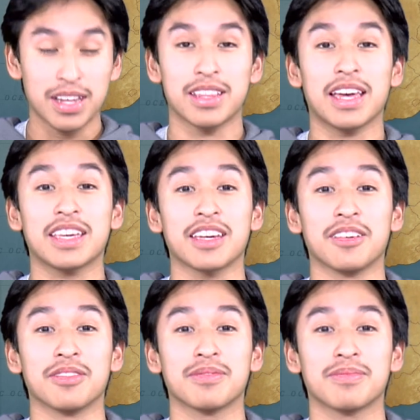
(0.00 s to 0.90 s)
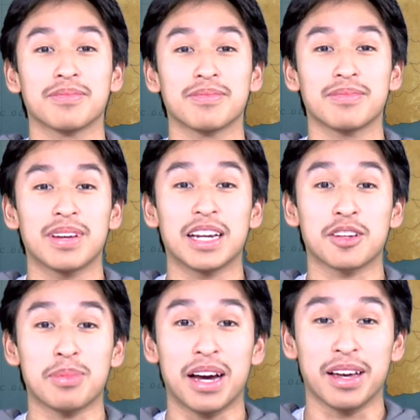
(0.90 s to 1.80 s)
Thank you, and
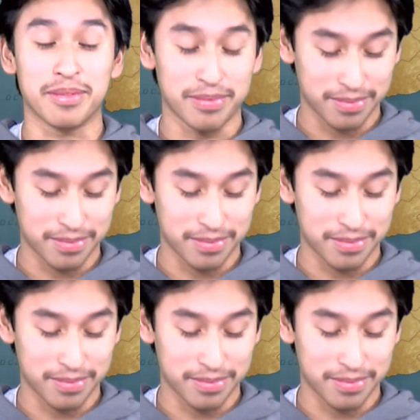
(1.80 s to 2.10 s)
goodbye.